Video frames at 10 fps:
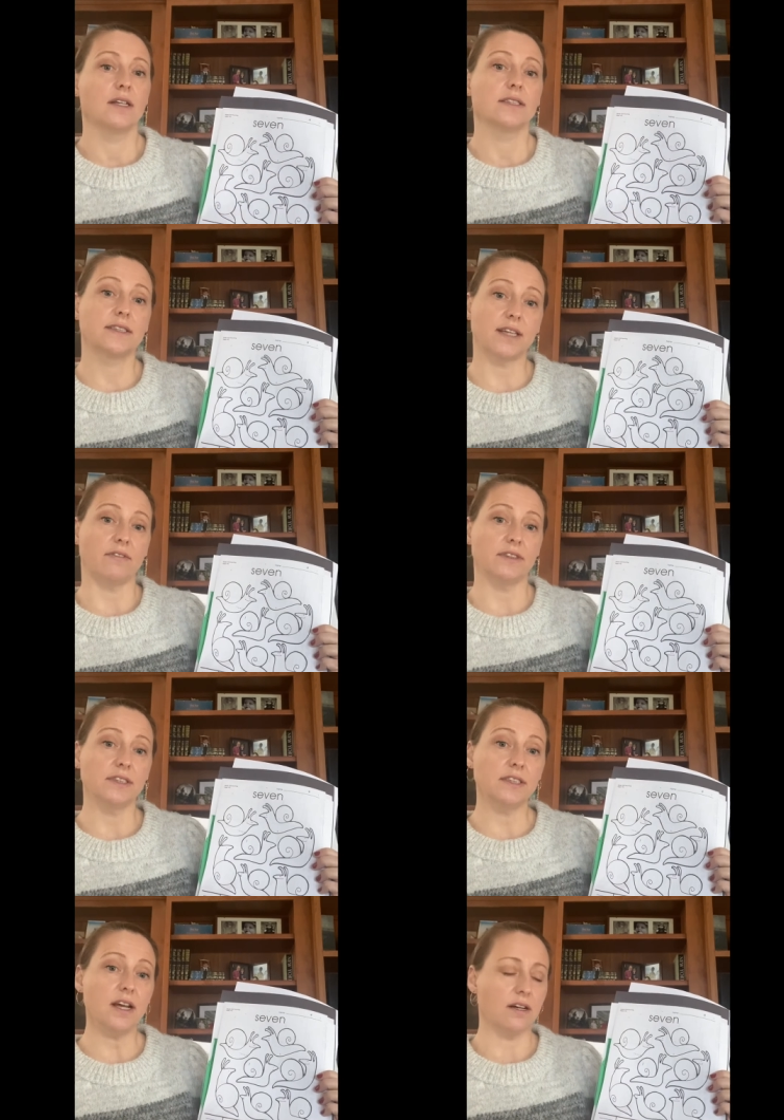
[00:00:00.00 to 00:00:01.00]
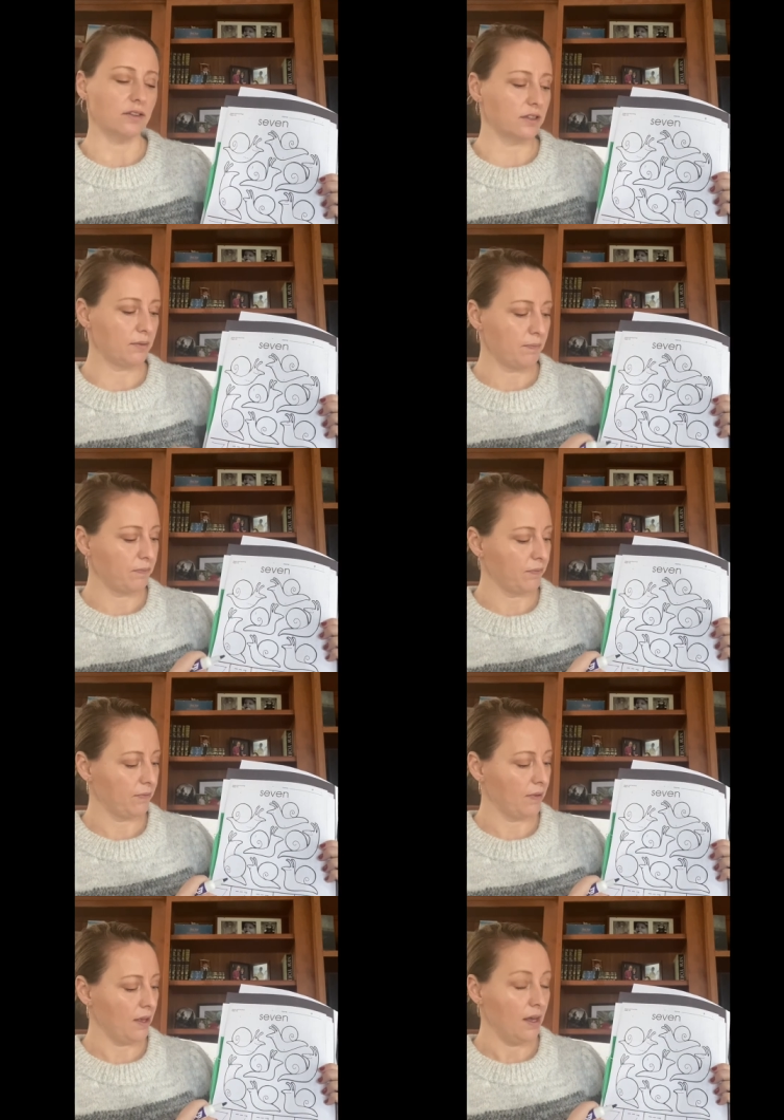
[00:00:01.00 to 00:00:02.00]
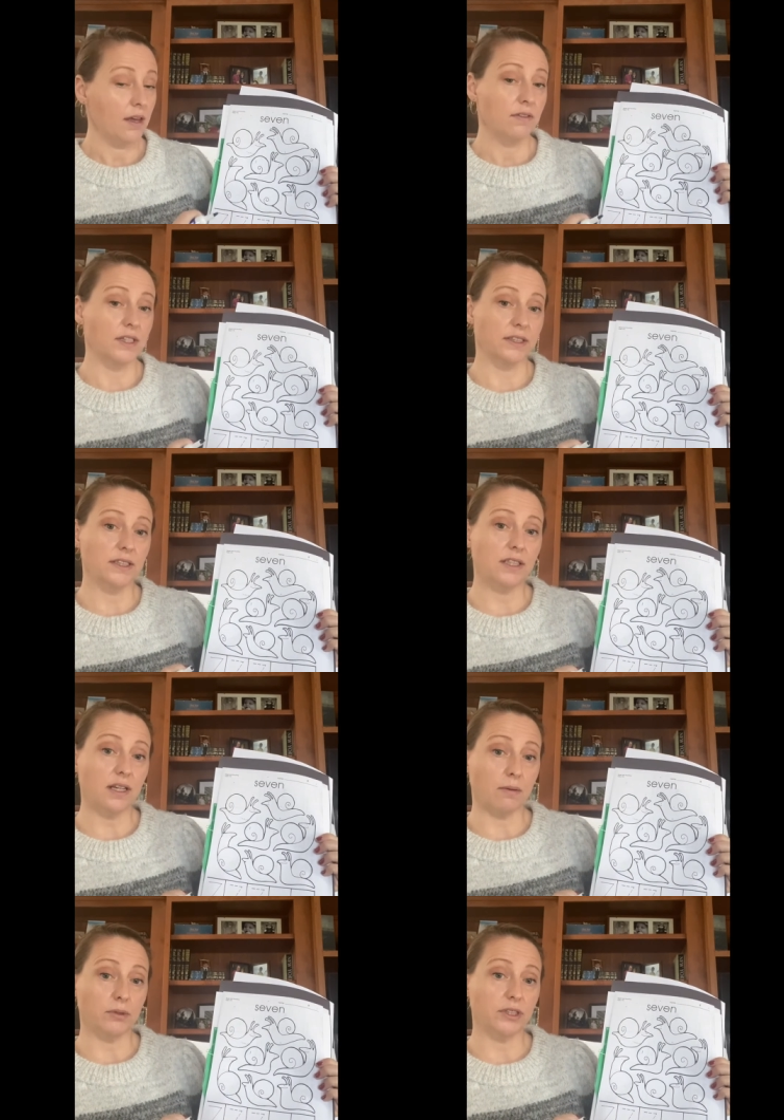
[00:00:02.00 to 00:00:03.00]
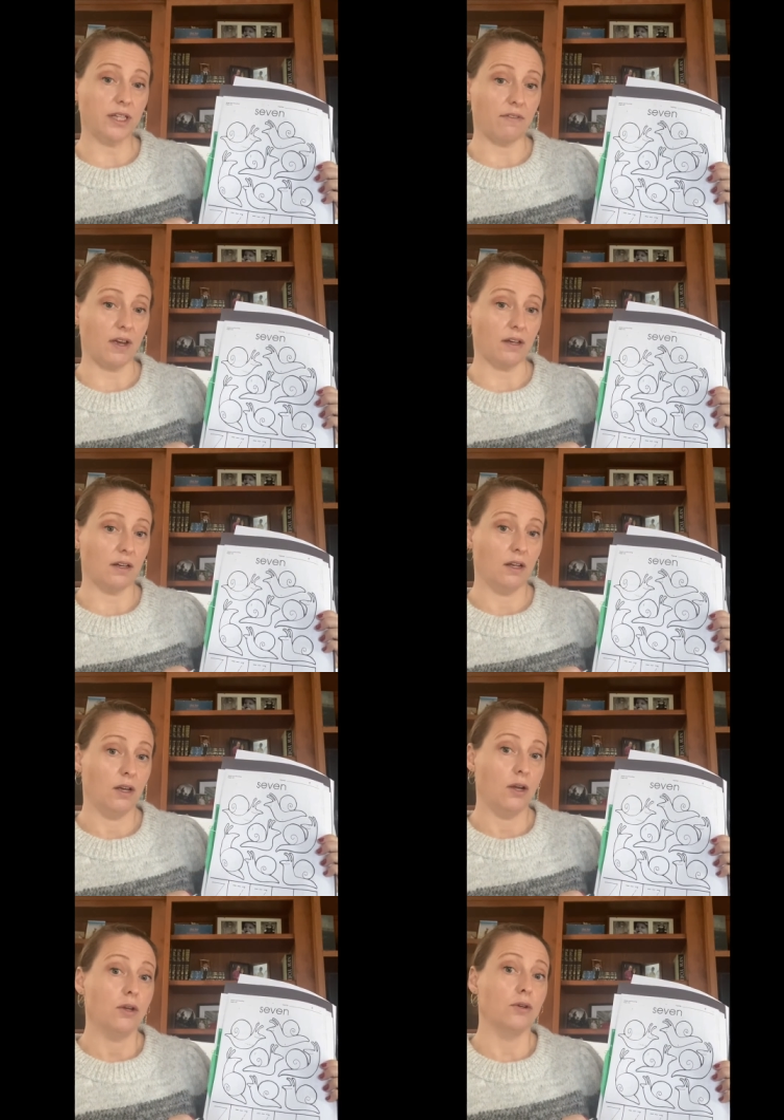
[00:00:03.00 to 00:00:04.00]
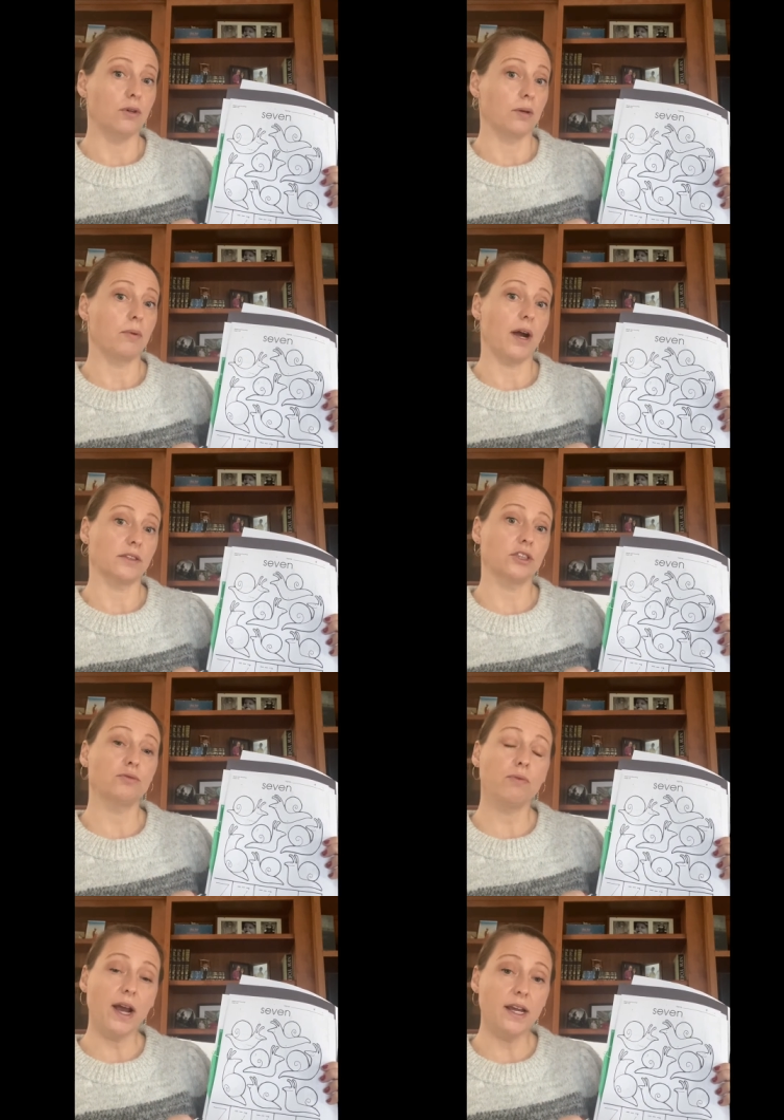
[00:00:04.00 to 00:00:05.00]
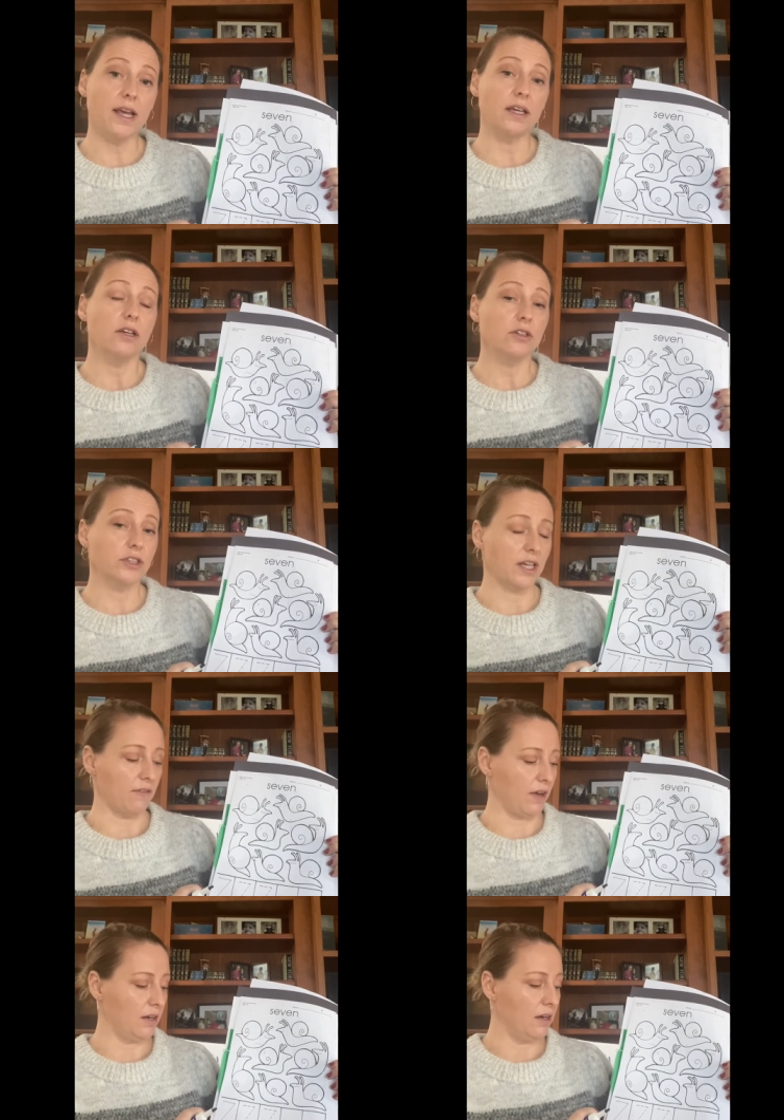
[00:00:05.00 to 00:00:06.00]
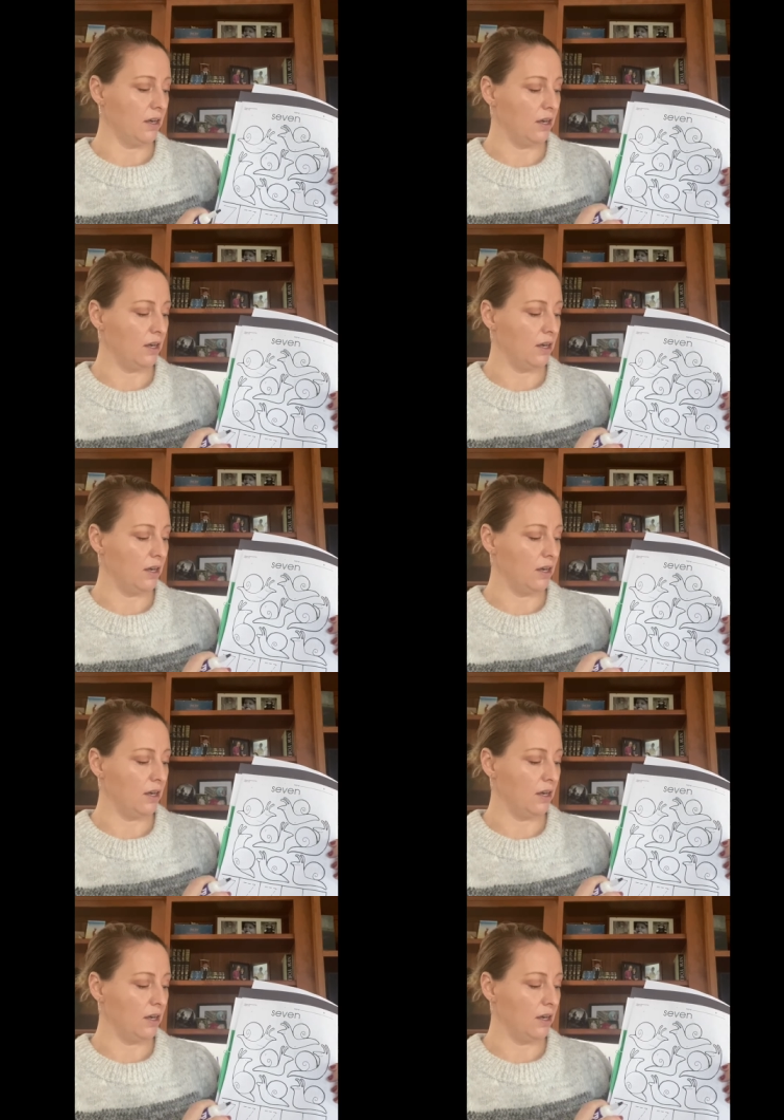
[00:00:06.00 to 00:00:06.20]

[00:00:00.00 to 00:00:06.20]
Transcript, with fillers: Seven snails. This is the number seven. You can practice writing your seven.